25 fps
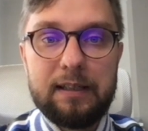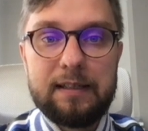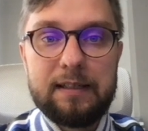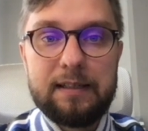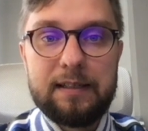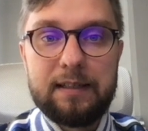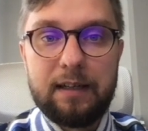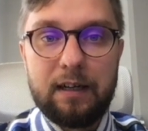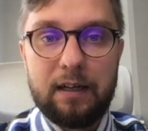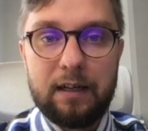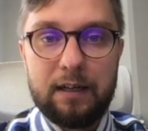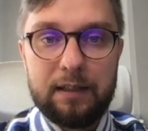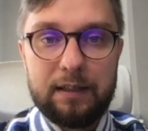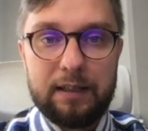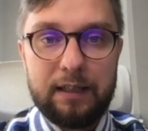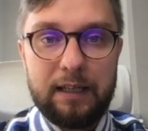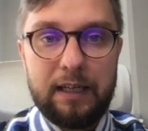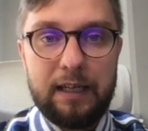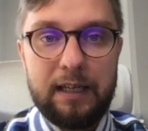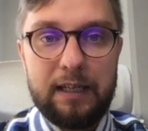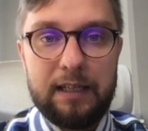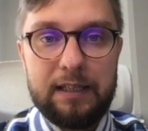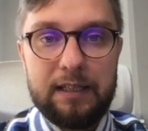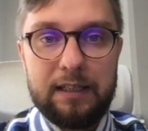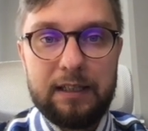start
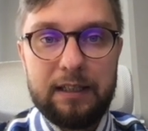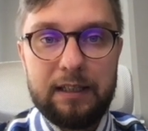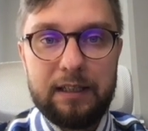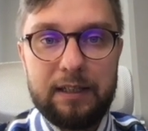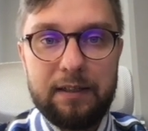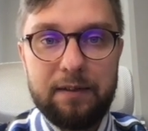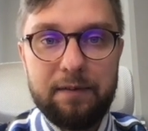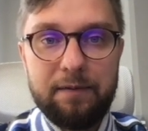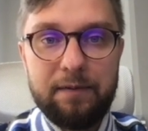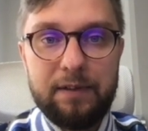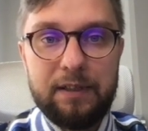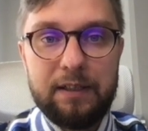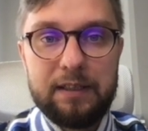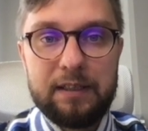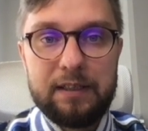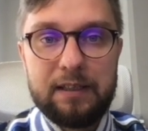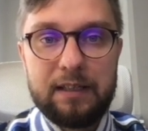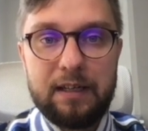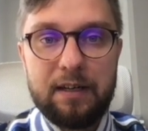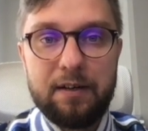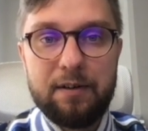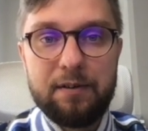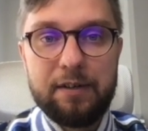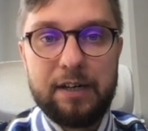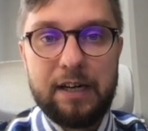adding these
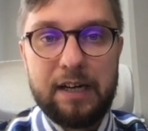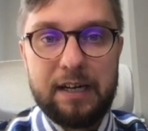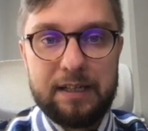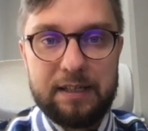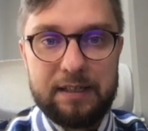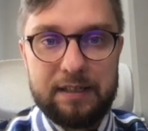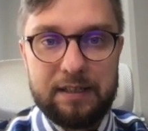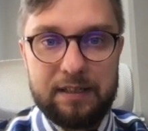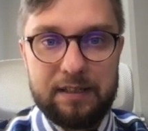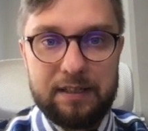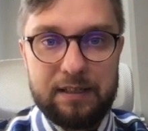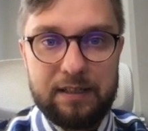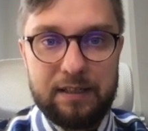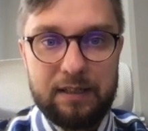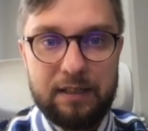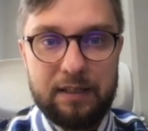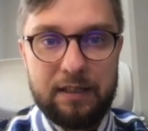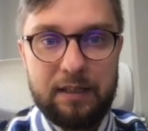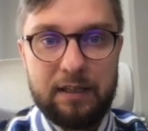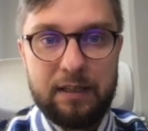rests.